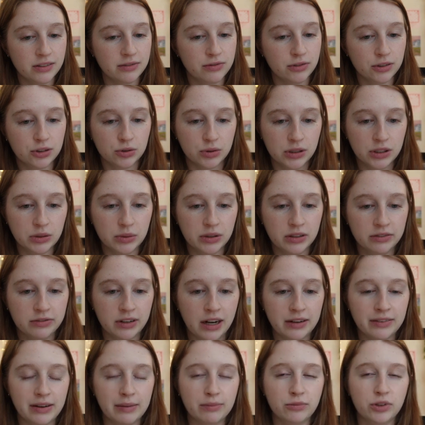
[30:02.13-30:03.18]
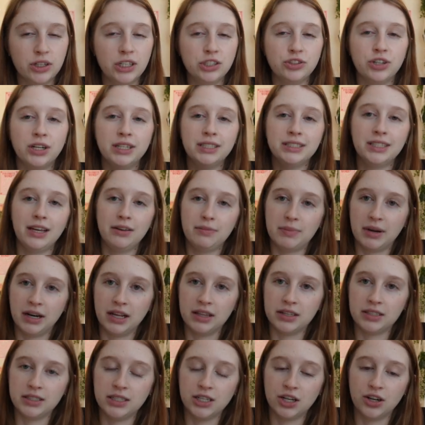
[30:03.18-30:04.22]
for 2025, I'm really trying to save money
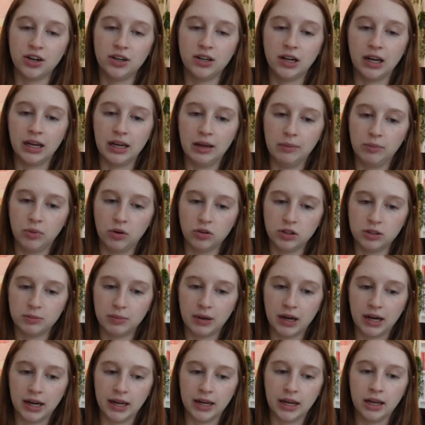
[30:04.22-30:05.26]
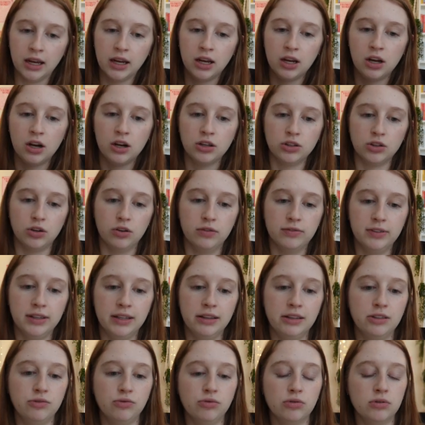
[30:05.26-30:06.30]
this year and not impulse buy. So hopefully
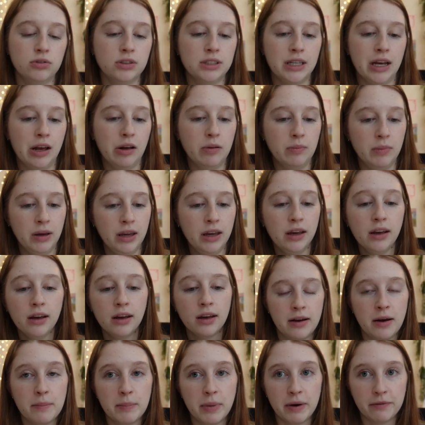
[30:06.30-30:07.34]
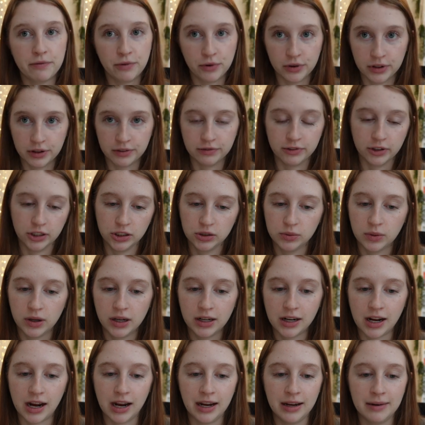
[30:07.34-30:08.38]
these rules help me. But for the first
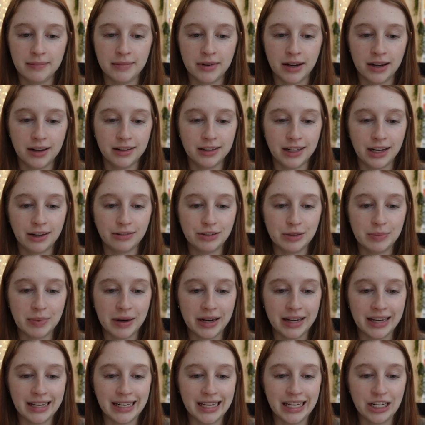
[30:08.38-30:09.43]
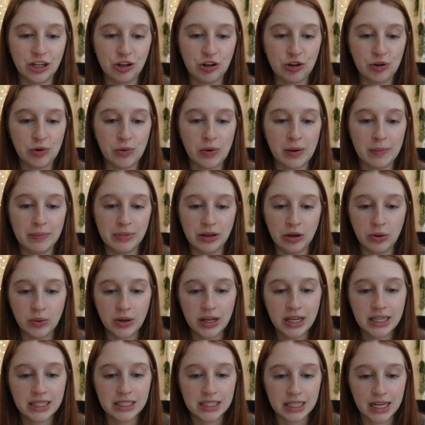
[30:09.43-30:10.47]
one, I am not allowed to buy any new
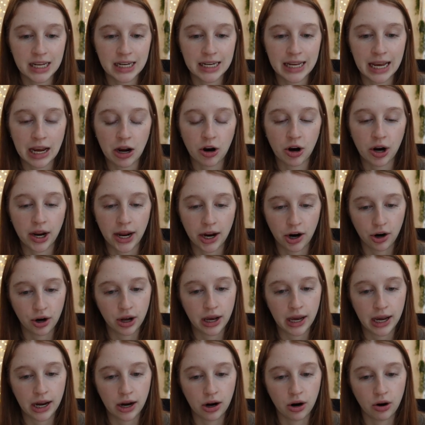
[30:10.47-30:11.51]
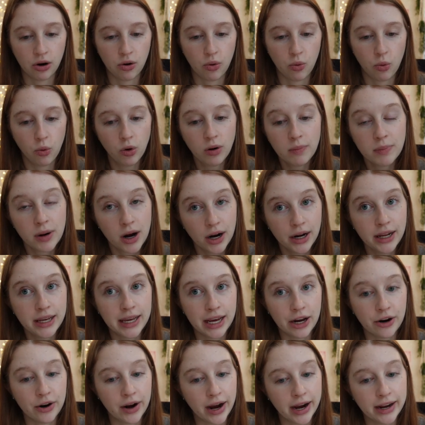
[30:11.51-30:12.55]
beauty, skincare, hair care, or body
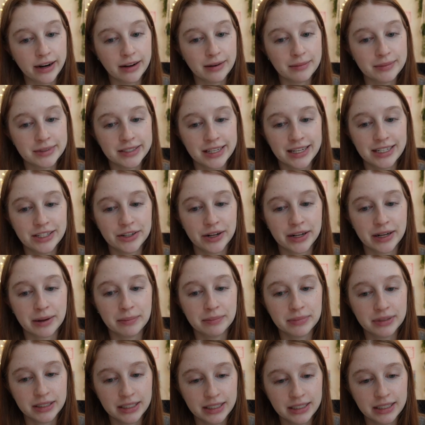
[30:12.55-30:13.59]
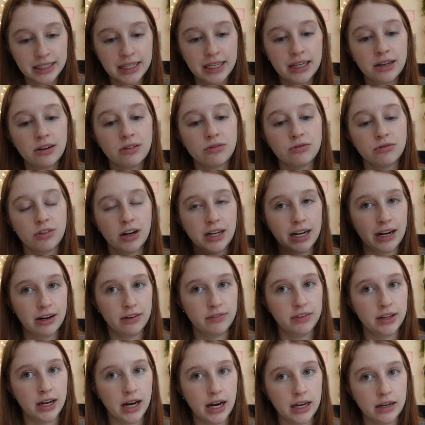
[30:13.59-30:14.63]
care items until I completely run out
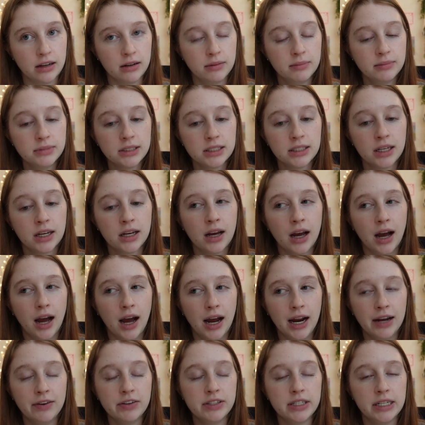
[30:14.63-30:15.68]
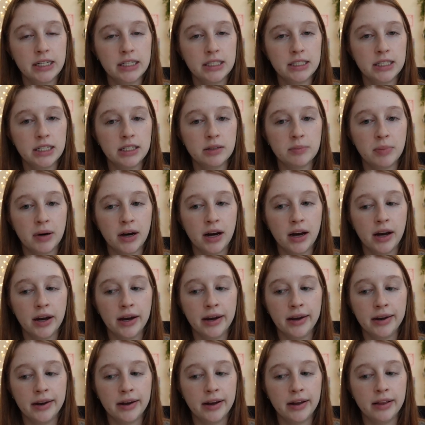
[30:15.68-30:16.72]
of the items. I have a tendency to
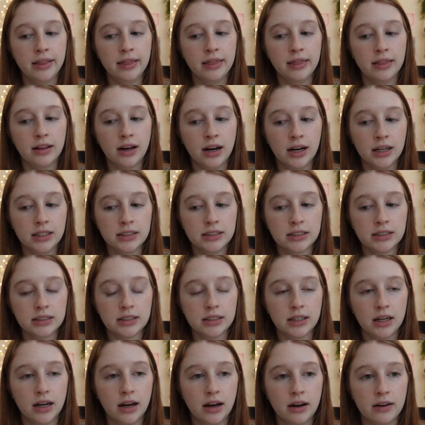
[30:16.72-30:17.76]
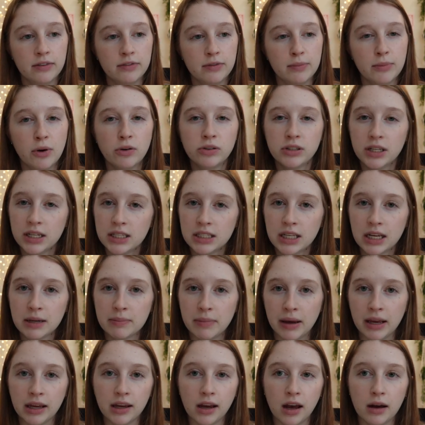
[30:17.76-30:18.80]
buy a lot of, mostly it's like
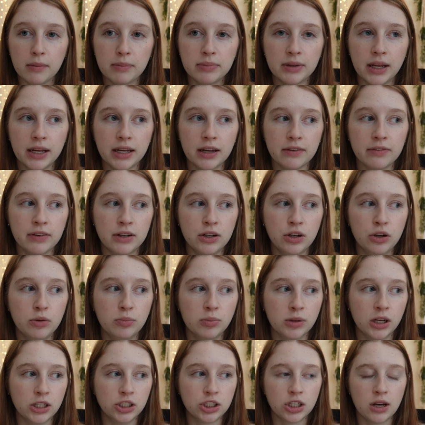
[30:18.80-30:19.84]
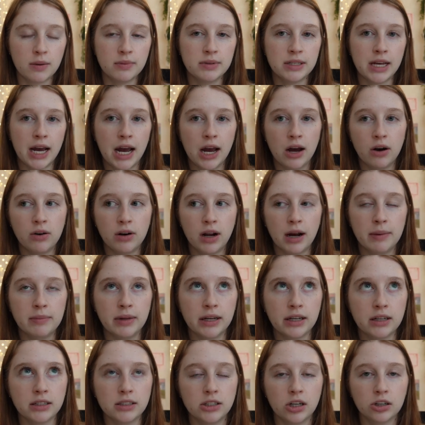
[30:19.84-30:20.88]
makeup. Like if a new blush comes out, I'm
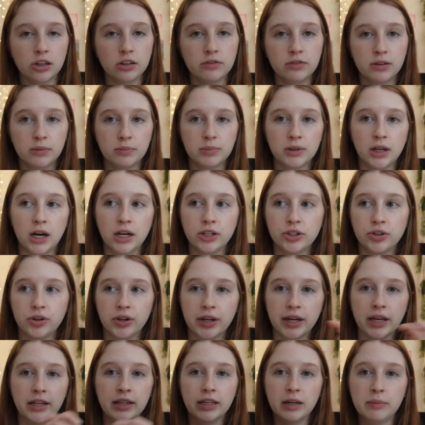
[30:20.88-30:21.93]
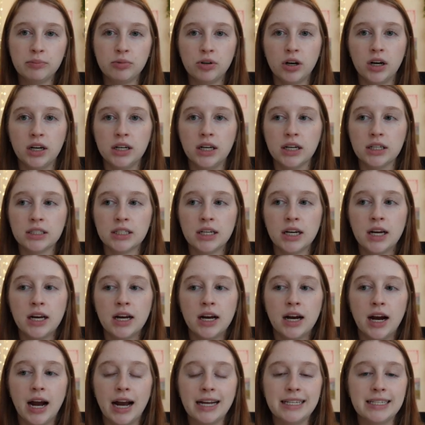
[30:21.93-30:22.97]
like a sucker for blush, or like a lip product.
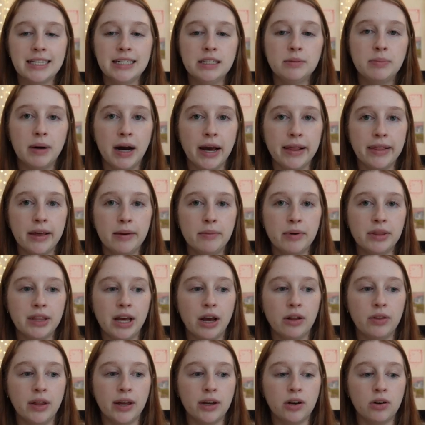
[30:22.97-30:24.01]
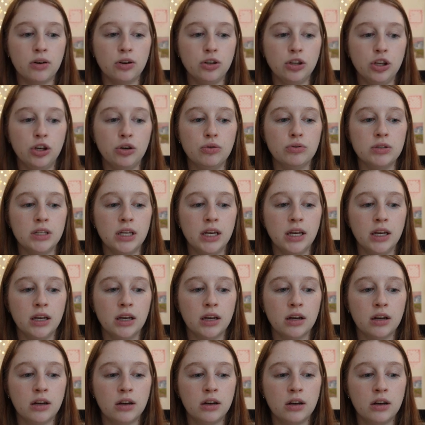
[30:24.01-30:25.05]
I tend to buy them without like using